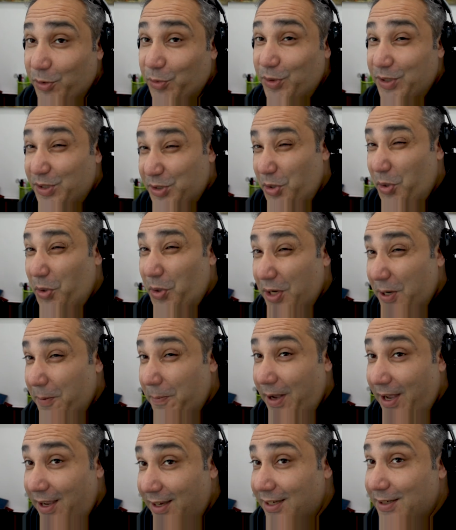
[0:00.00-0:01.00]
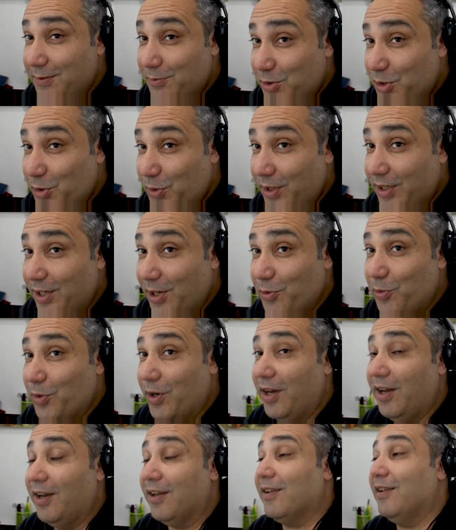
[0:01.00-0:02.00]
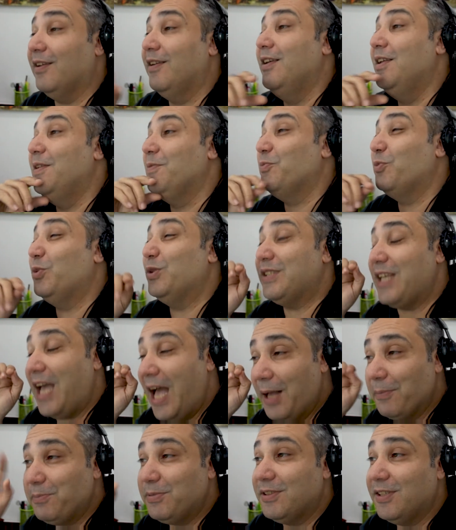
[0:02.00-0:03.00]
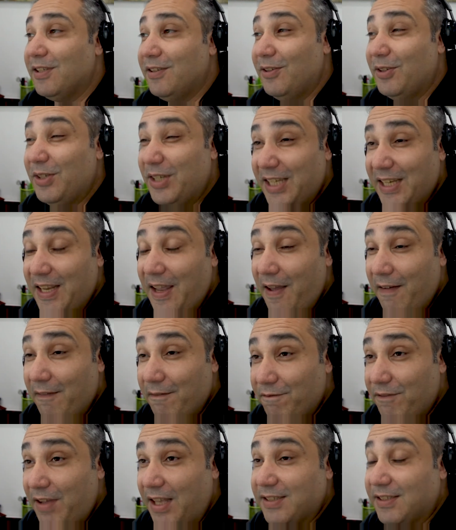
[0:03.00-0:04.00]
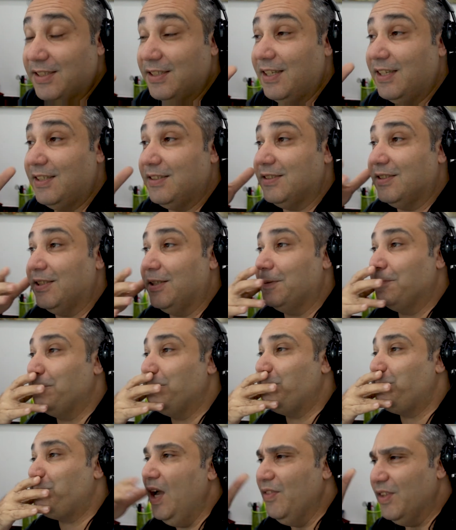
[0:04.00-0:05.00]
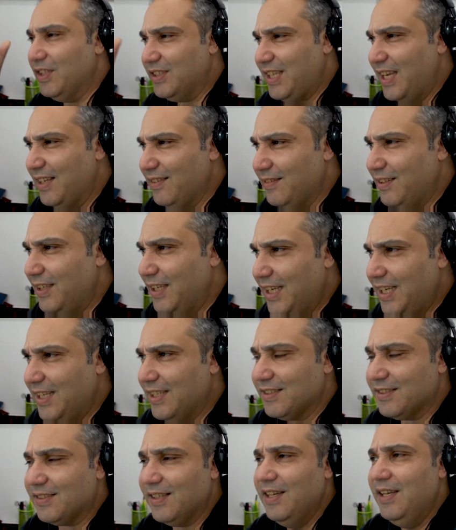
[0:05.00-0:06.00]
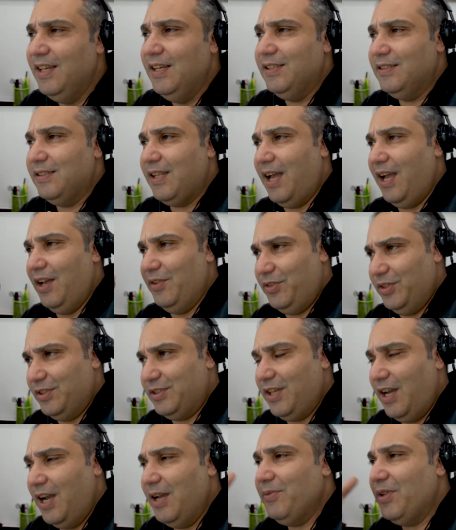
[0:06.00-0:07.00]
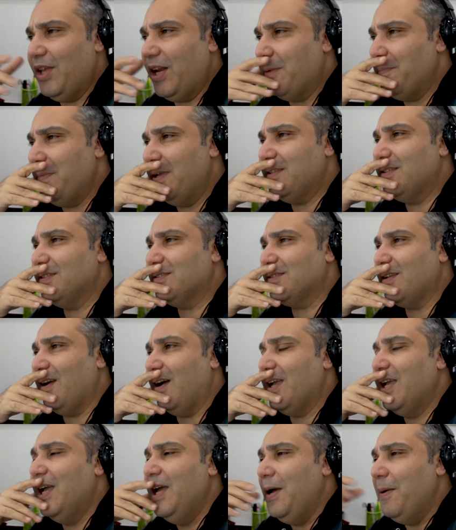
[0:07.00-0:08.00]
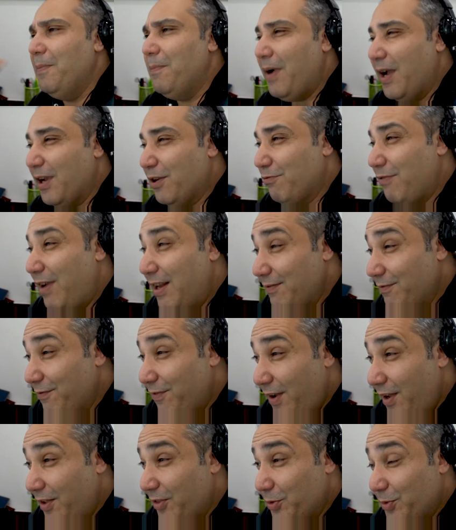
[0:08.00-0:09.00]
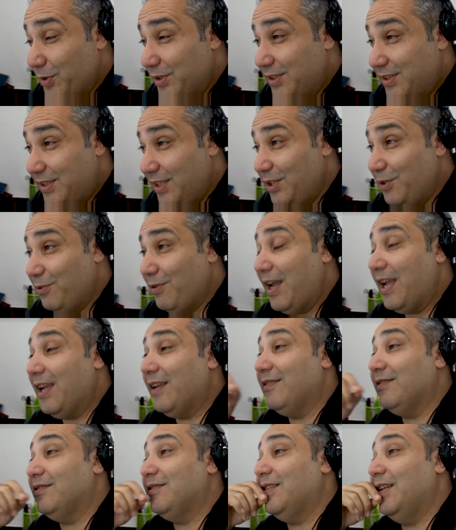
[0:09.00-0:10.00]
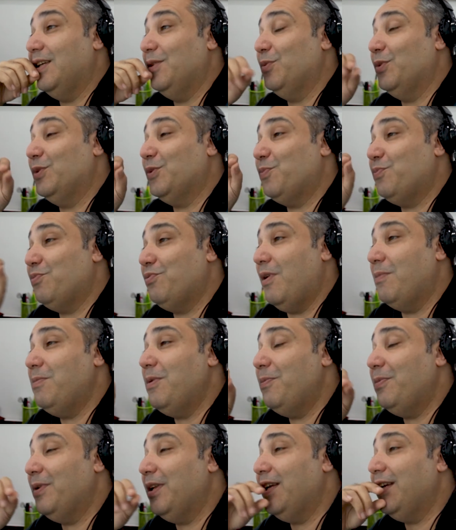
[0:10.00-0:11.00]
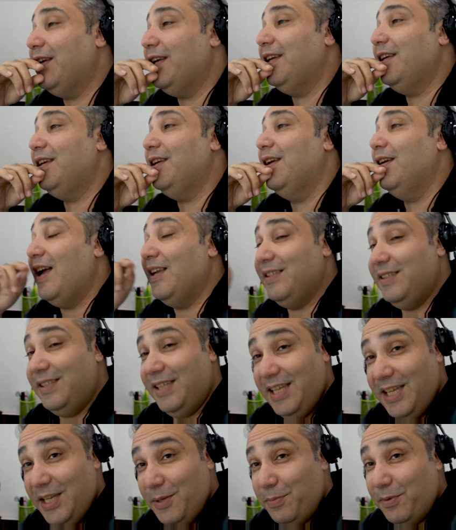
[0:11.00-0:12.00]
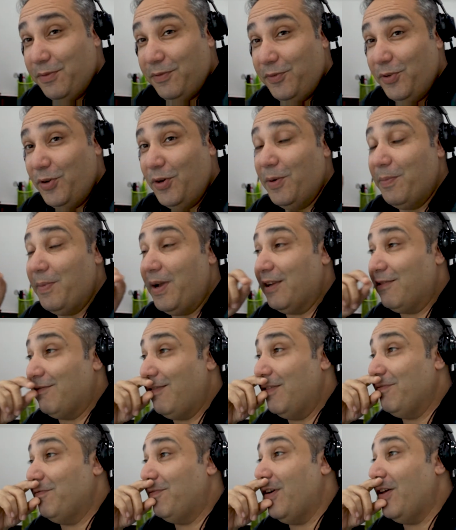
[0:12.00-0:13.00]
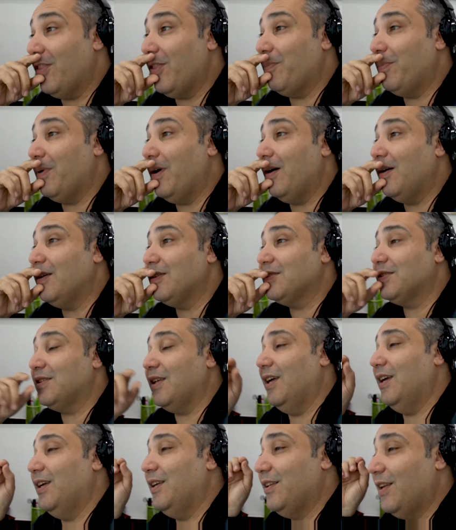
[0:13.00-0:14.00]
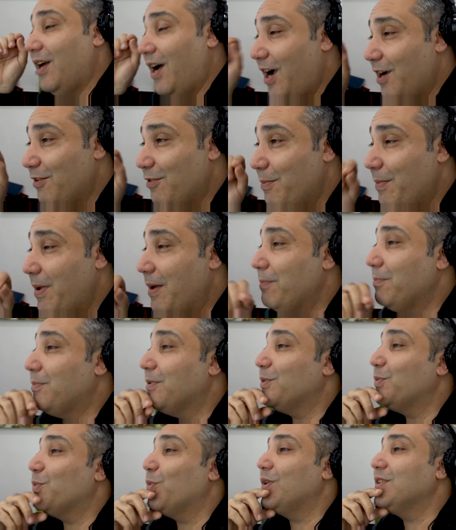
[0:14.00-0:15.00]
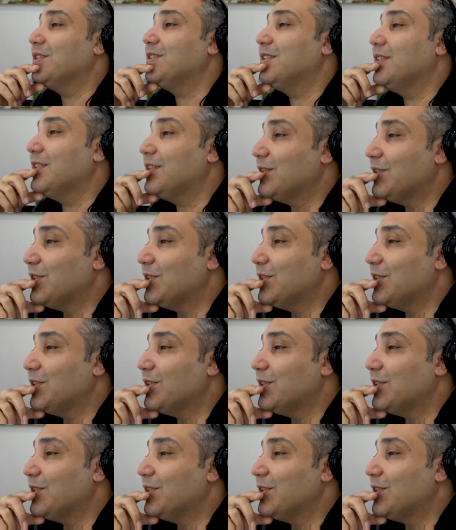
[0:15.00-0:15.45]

would talk about him doing at work was absolutely fascinating. And the sad thing is that at the time that I met this guy, my grandfather was still around. It was probably a year before my grandfather passed, and I remembered wanting